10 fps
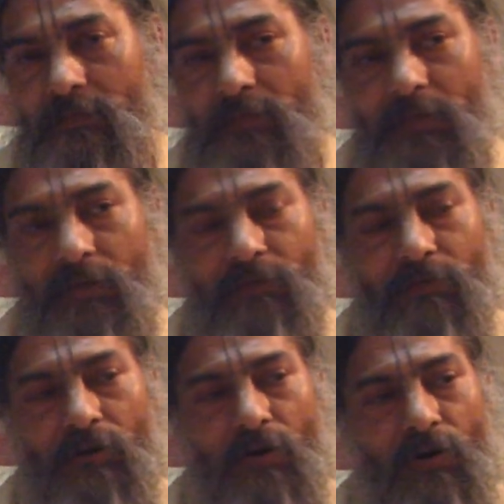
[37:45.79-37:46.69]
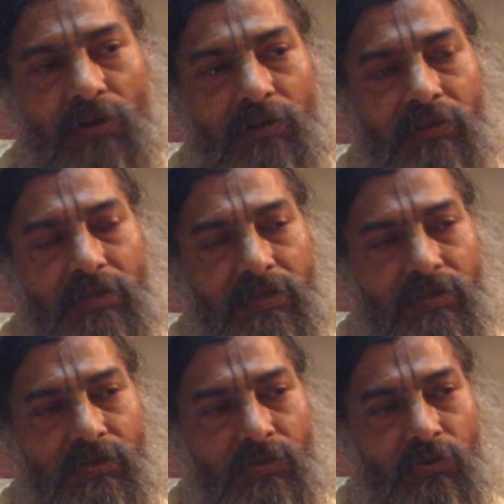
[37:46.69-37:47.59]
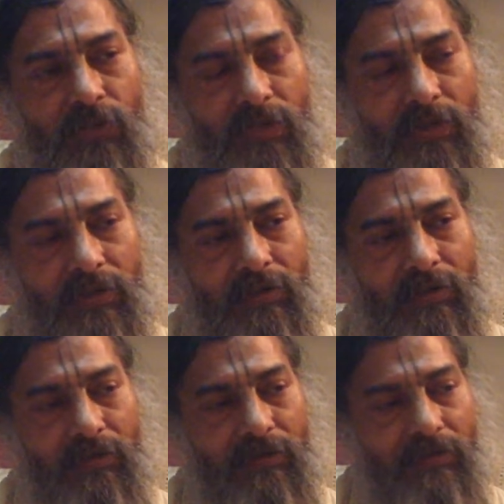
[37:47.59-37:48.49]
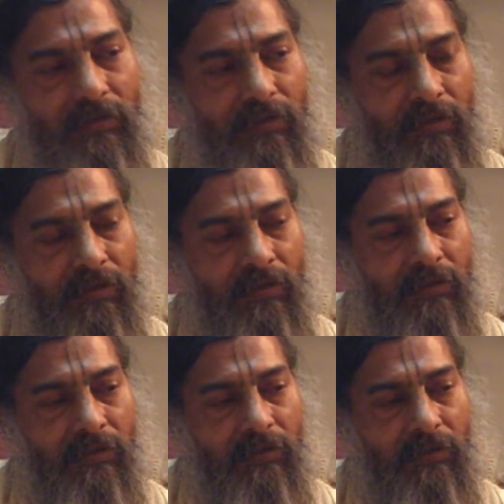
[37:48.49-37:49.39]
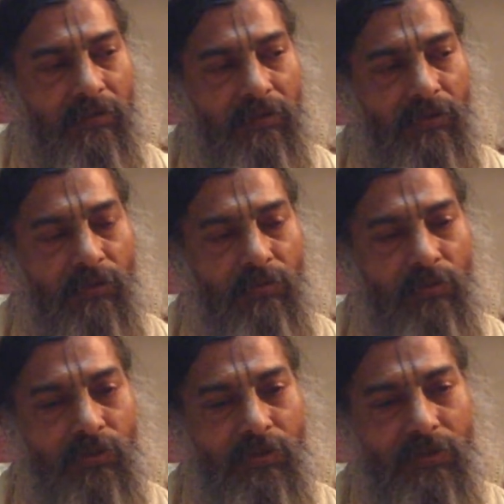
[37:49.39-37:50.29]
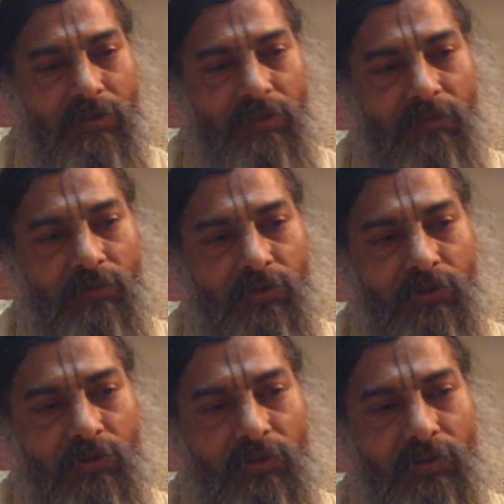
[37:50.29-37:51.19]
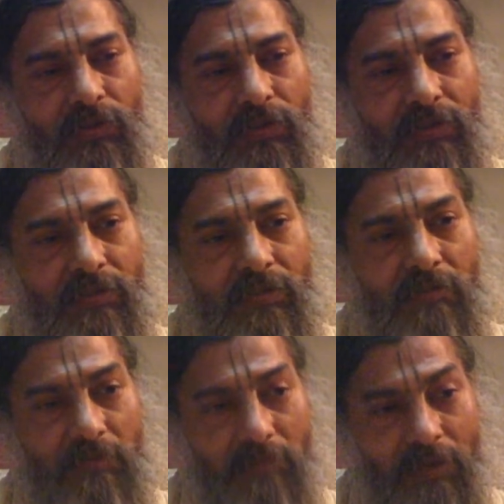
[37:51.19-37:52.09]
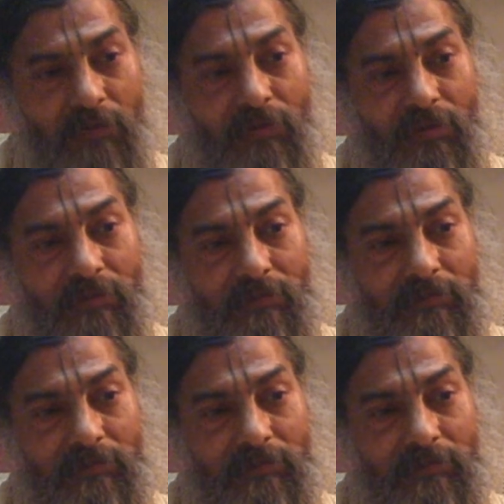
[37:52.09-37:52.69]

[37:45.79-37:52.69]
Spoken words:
That of all the things to hear, the topmost thing which you should hear is Srimad Bhagavatam